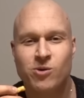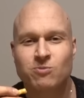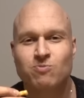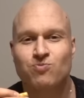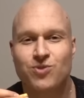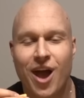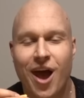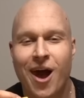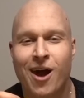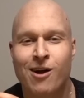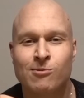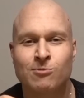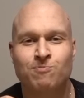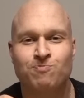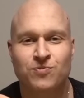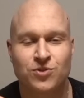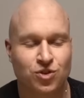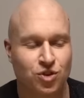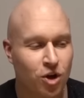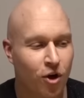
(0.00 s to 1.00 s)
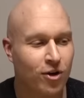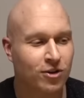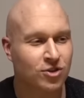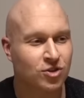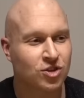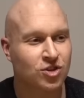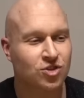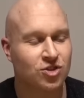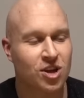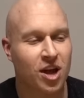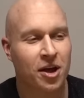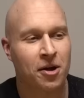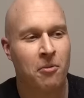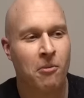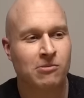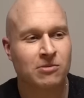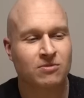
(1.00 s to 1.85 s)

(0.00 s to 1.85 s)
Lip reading: No. Yeah, so it's just like,